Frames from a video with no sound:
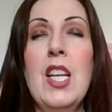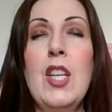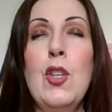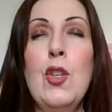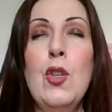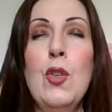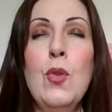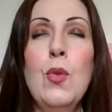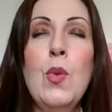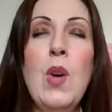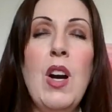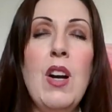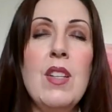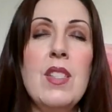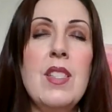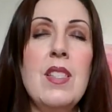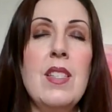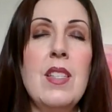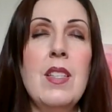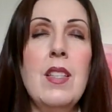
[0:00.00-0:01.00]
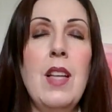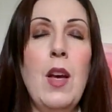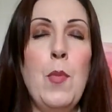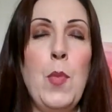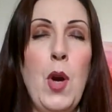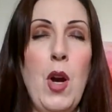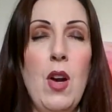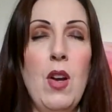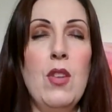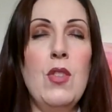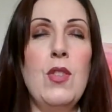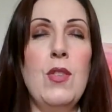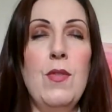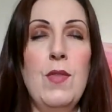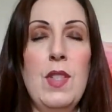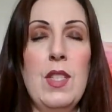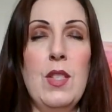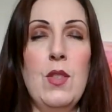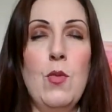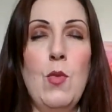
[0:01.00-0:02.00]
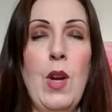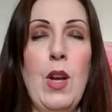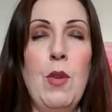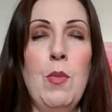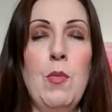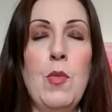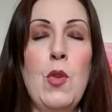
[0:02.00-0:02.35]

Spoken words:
You are still a part of this realm.